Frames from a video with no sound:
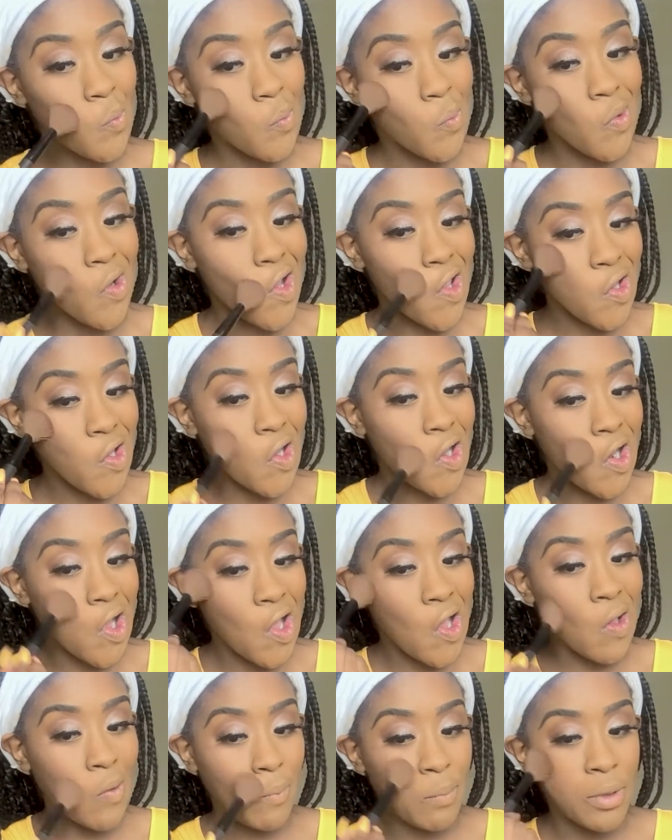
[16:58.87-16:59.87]
brighten it
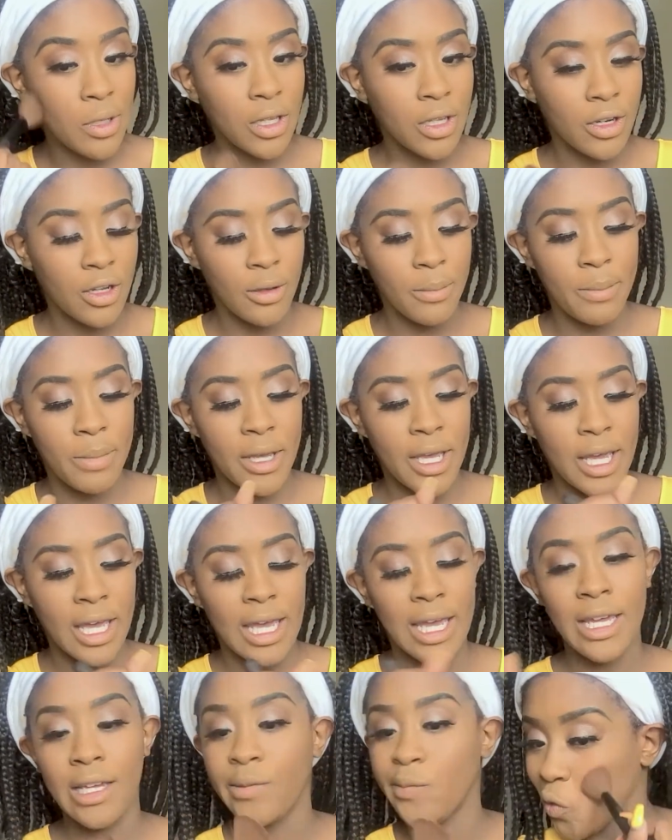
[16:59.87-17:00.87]
up a little
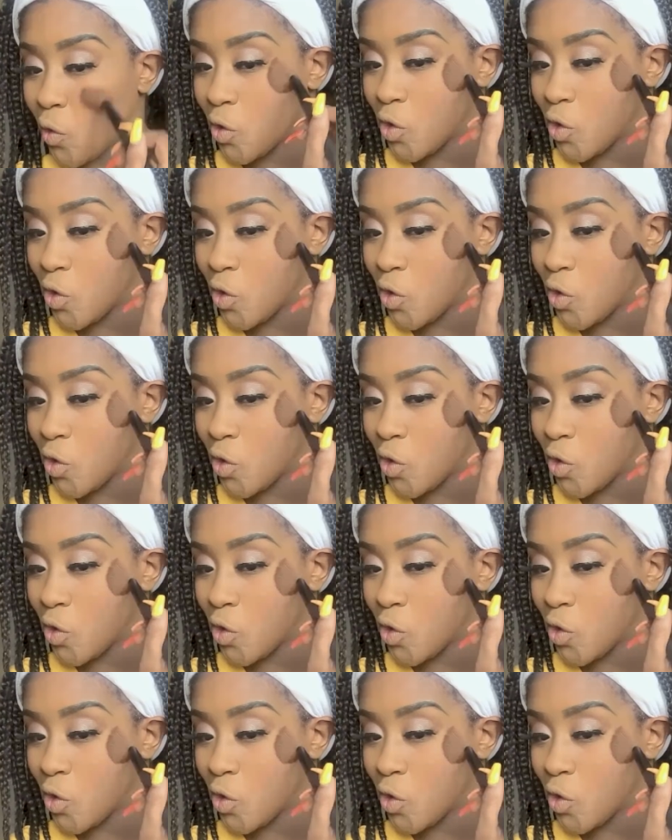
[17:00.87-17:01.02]
bit.